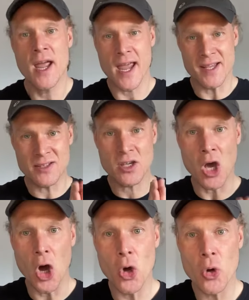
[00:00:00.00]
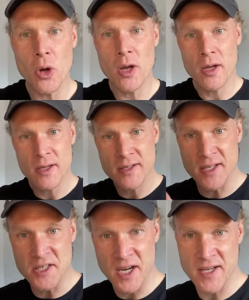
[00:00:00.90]
is go
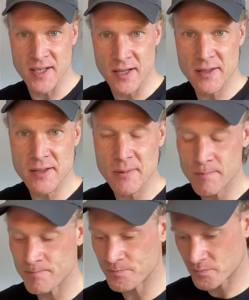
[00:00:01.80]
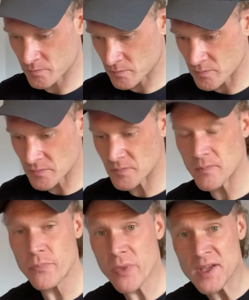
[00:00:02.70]
to Jesus.
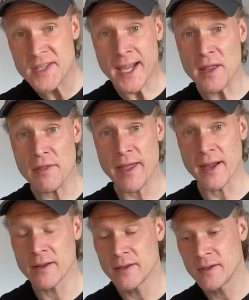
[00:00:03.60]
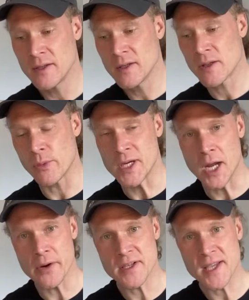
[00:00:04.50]
Second thing that we
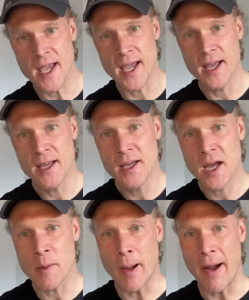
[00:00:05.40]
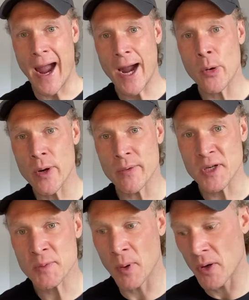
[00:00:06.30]
notice here about how we
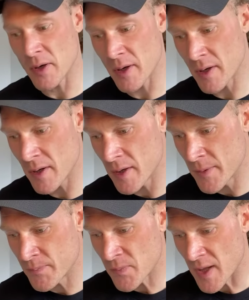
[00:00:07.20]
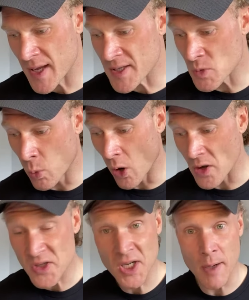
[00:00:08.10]
respond is
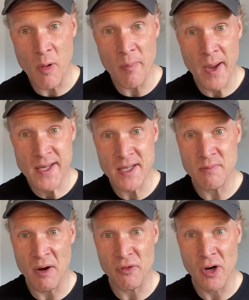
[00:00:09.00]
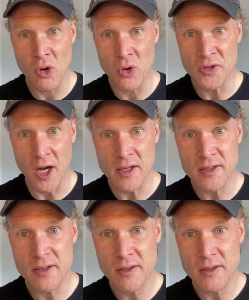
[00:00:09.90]
what Simon Peter's mother-in-law does.